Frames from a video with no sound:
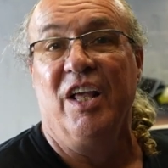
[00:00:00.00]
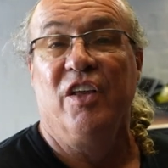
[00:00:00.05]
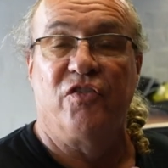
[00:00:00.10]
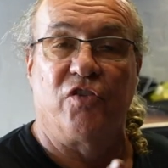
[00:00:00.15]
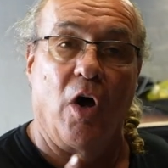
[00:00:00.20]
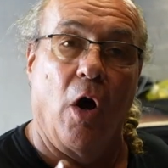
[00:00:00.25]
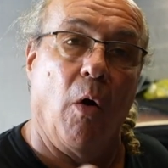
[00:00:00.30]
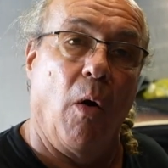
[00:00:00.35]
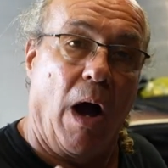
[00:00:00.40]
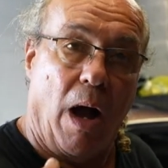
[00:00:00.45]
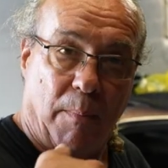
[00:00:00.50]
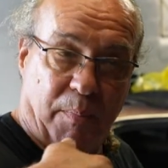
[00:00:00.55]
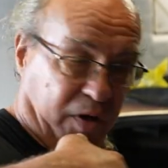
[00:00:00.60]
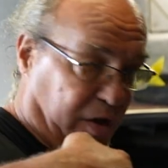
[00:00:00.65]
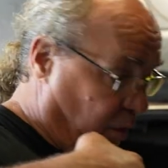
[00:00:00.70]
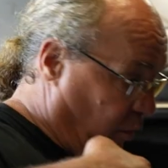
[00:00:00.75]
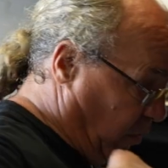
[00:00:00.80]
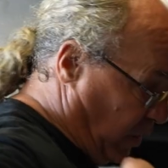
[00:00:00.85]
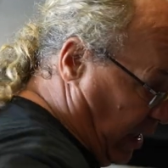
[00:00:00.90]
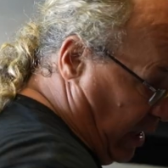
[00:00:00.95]
So I'm
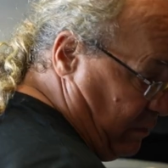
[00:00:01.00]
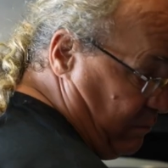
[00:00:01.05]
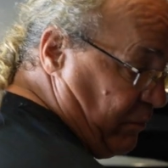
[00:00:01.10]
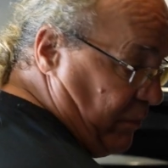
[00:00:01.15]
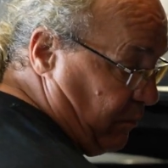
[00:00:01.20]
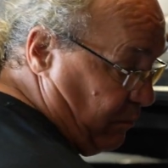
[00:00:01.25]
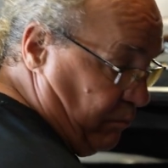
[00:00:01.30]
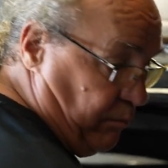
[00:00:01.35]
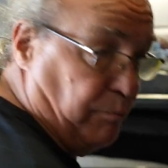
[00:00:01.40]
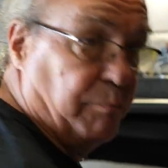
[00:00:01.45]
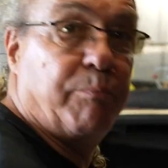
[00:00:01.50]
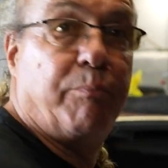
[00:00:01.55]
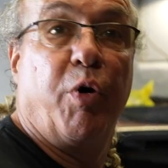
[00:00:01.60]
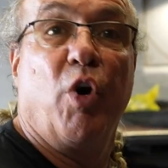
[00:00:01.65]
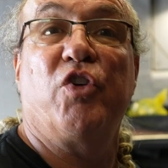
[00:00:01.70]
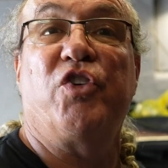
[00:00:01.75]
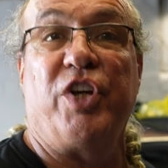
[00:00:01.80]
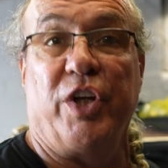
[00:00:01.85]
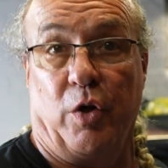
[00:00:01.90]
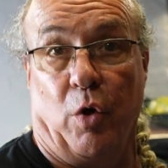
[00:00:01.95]
going to
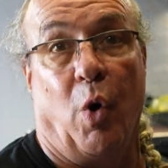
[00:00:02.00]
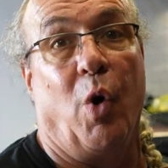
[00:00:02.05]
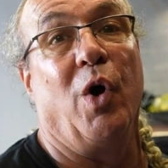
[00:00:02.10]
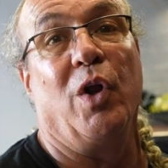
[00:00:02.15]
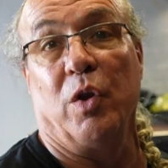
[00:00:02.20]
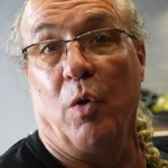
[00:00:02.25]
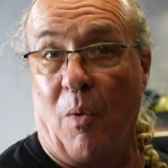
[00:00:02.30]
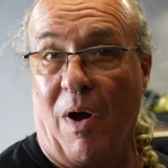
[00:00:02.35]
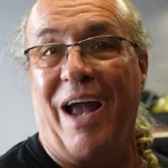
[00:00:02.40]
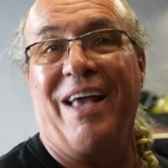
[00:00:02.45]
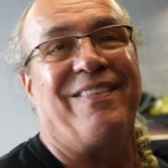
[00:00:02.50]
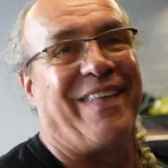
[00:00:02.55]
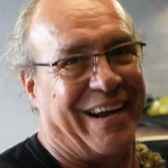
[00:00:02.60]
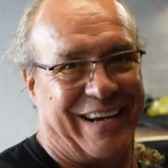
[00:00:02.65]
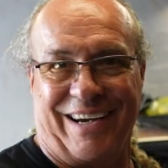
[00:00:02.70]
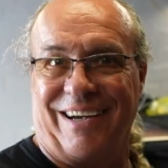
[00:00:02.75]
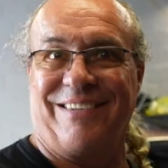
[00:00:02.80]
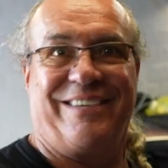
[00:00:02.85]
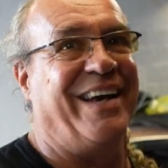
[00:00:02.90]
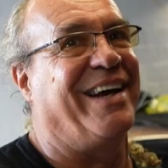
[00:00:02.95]
push it all the way
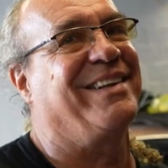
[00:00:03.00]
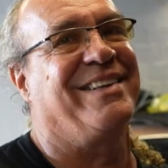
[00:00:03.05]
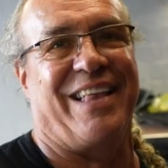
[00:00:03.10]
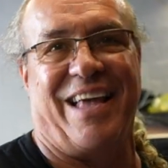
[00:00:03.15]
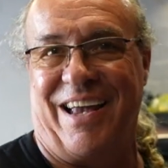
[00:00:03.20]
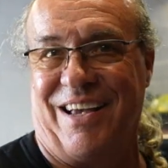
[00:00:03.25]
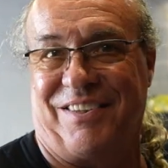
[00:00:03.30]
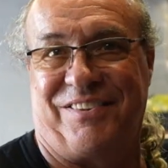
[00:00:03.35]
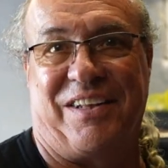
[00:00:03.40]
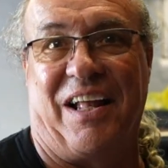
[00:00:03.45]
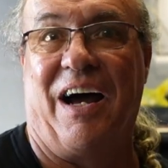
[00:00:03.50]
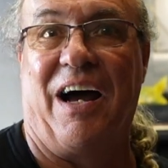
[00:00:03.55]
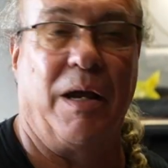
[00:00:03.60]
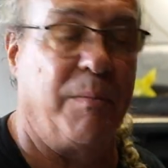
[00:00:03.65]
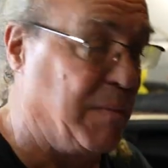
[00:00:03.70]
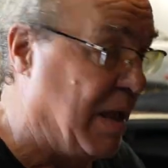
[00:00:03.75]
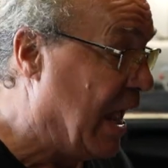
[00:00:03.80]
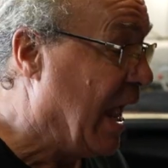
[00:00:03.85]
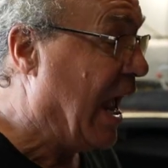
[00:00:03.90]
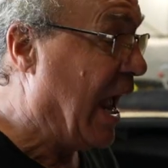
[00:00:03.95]
like I did last time.